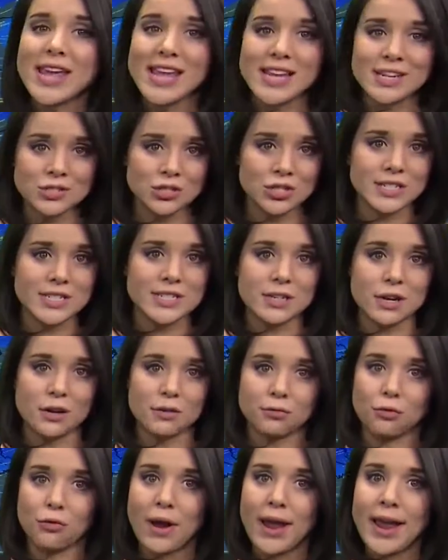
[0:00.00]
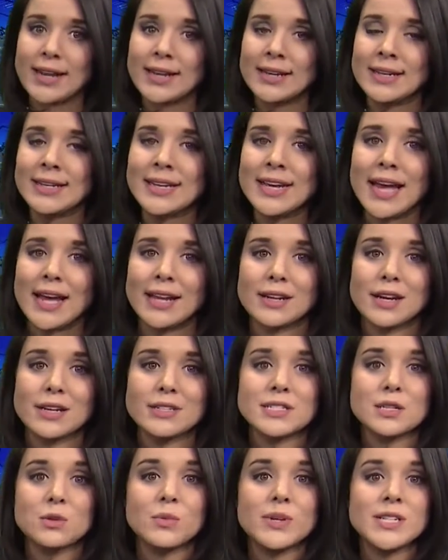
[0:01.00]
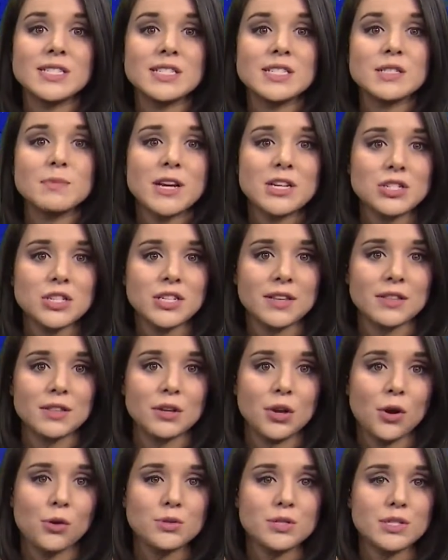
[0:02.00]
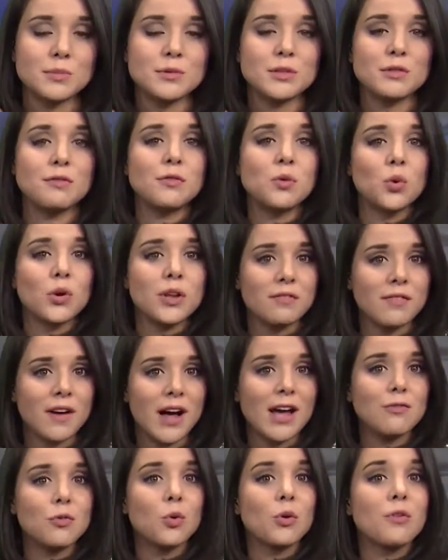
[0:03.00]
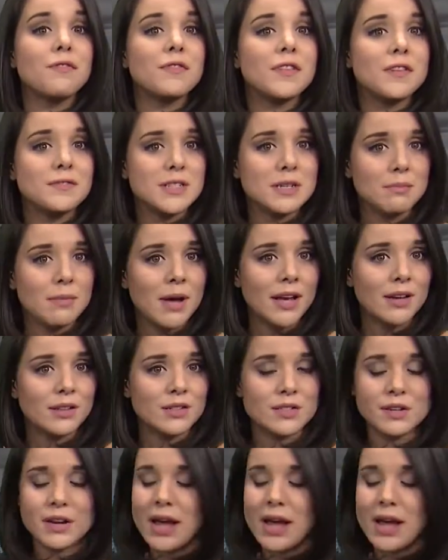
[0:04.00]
inches of rain and gusty winds, especially at the coast up to 45 or 50 miles an